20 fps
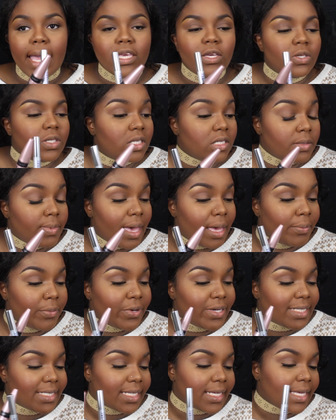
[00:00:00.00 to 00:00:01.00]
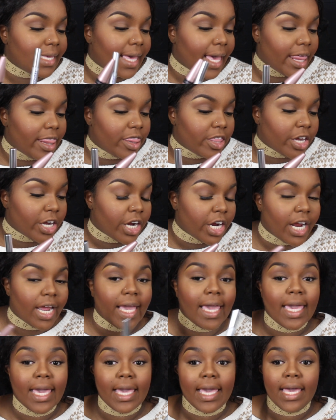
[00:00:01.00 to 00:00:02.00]
Use these bad boys together,
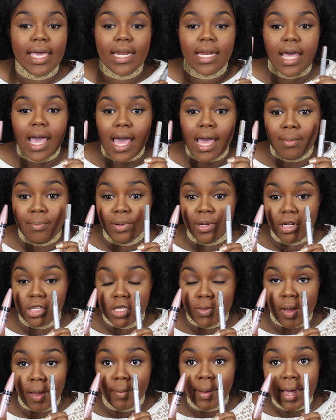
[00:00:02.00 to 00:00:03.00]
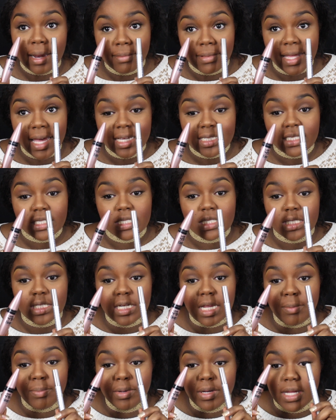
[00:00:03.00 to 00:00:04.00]
and I put it to my bottom lashes,
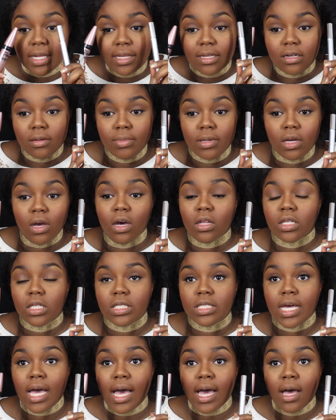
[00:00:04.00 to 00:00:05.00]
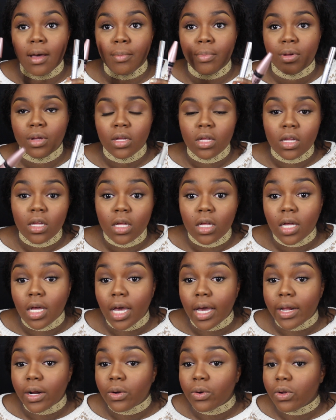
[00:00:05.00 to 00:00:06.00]
and I put a little bit on the top.
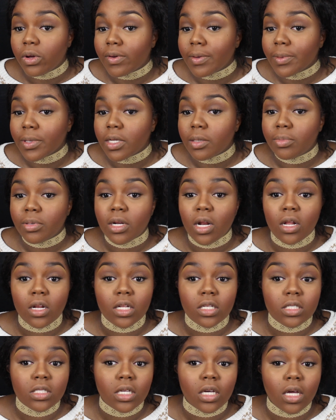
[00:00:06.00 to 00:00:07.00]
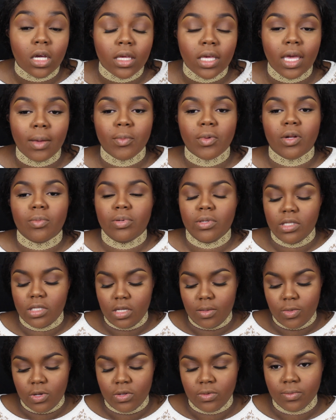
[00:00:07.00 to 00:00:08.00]
I don't know what I'm going to put on the top. Yeah, I'm going to put
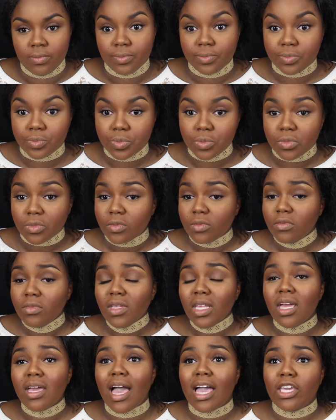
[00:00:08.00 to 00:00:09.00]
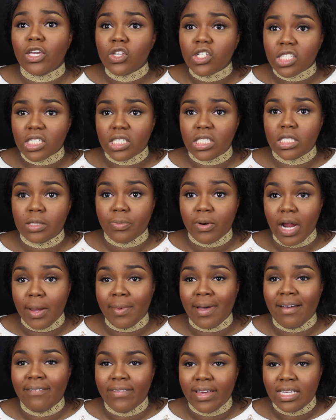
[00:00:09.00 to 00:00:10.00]
some on. I usually spray
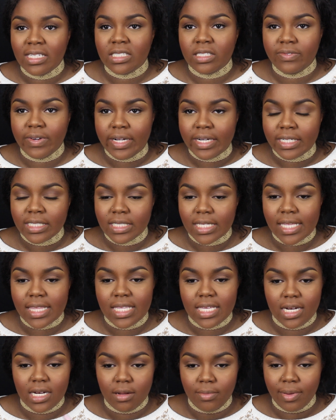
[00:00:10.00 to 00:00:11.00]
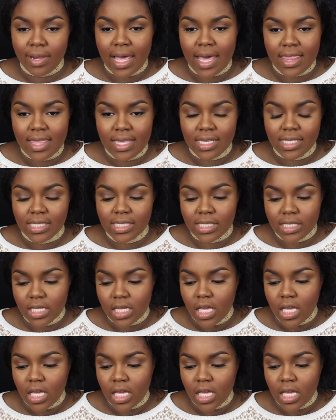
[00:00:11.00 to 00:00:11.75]
my face first and then apply this.